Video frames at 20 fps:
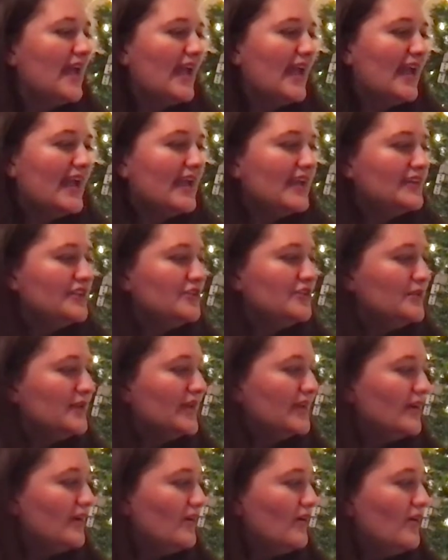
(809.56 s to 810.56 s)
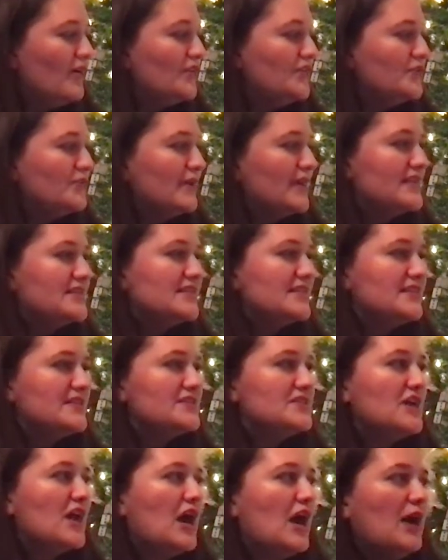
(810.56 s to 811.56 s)
And you get all the way to the
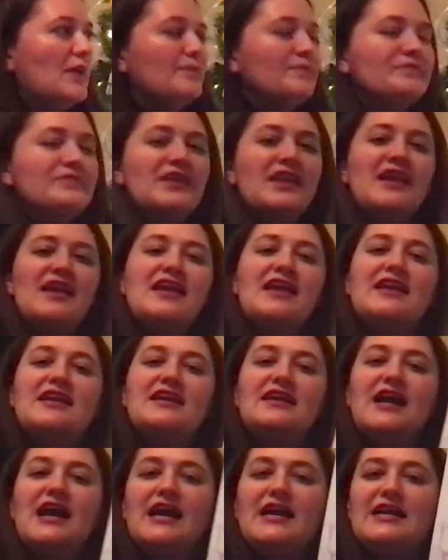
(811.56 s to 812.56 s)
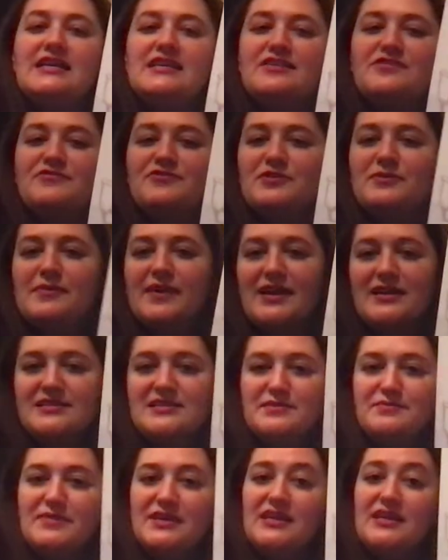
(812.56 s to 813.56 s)
top. It kind of
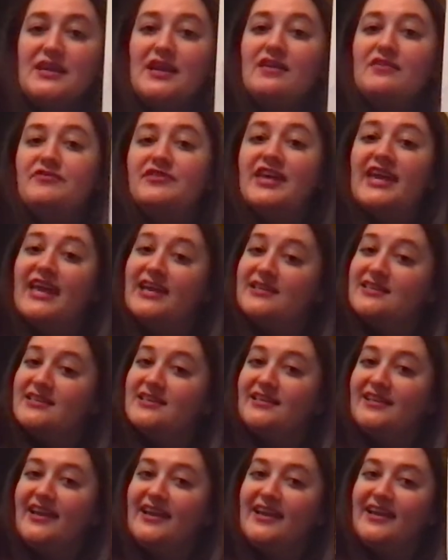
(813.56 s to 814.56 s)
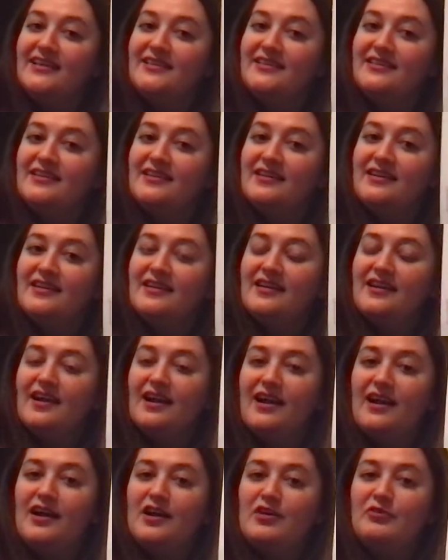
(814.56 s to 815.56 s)
reminds me of Candyland,
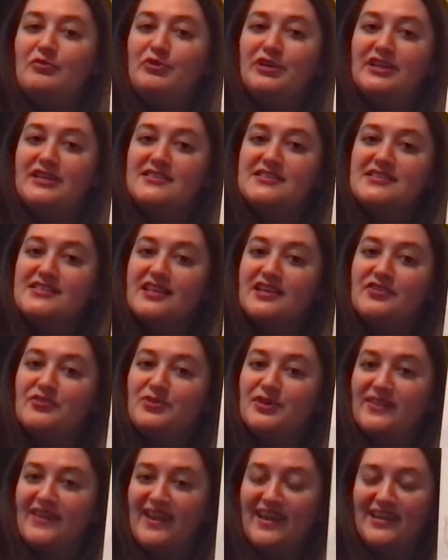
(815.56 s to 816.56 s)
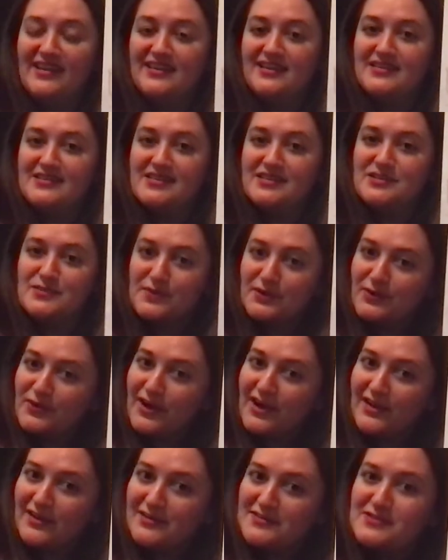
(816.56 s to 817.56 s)
uh, but instead of with candies, it's with
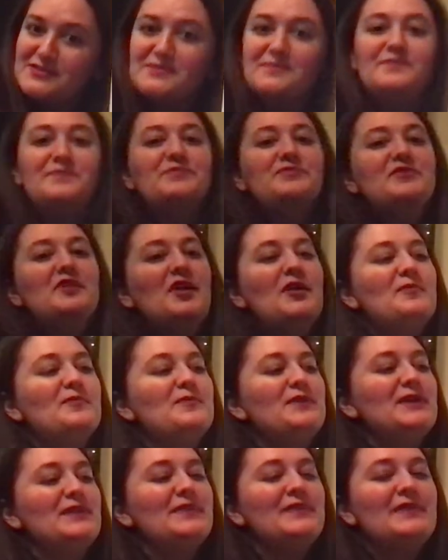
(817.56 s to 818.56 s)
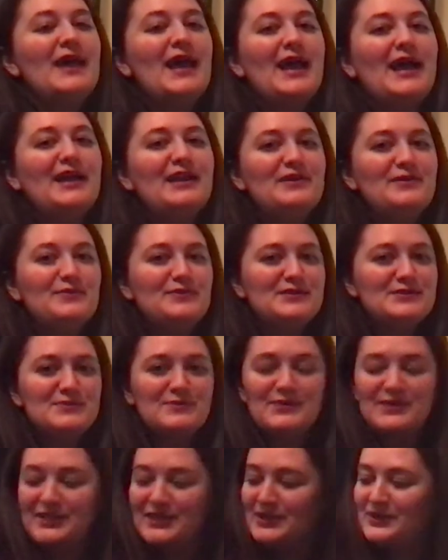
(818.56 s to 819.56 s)
crayons. But that was
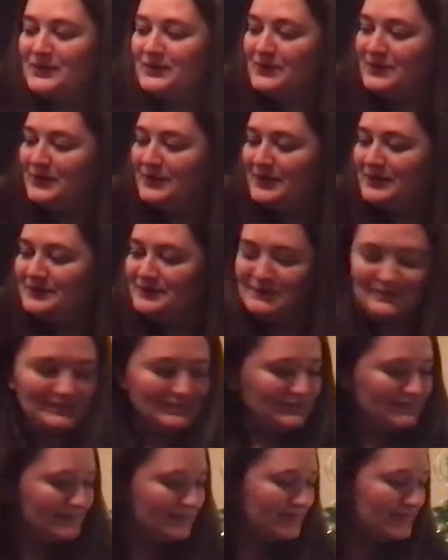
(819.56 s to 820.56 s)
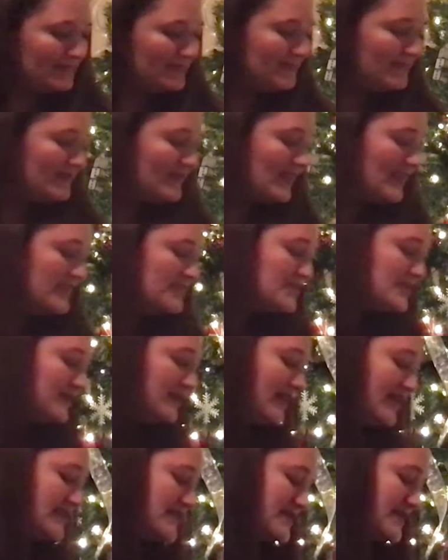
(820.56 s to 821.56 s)
really cool. So
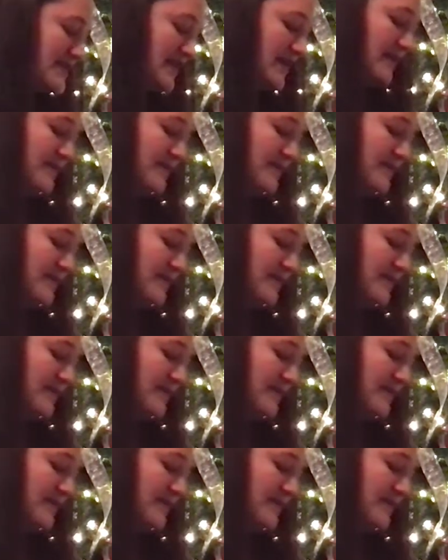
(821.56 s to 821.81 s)
let's see.